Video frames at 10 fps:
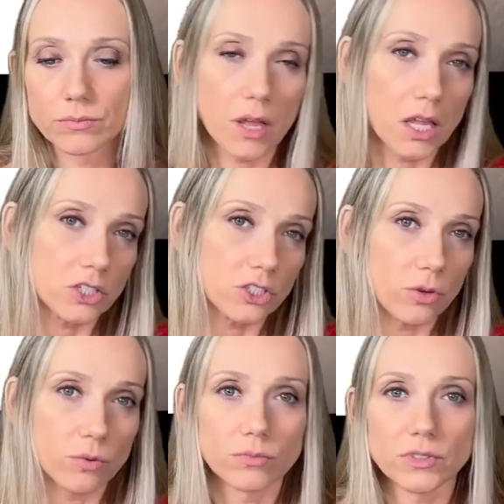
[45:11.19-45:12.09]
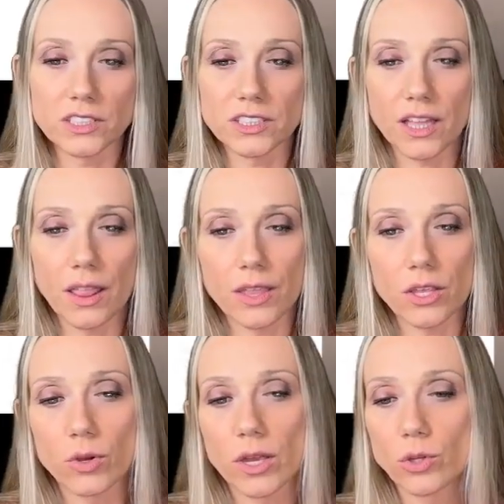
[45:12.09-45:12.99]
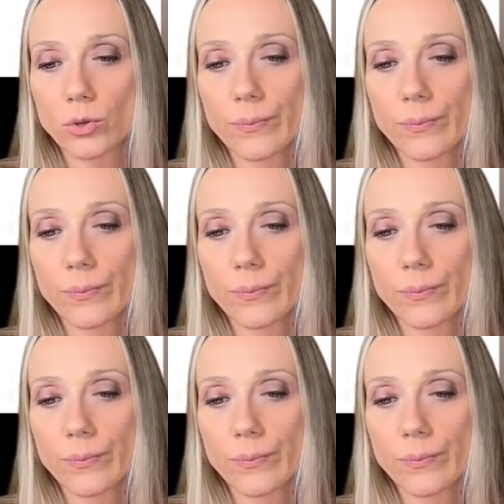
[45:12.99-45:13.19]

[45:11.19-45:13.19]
And so this is something you can do.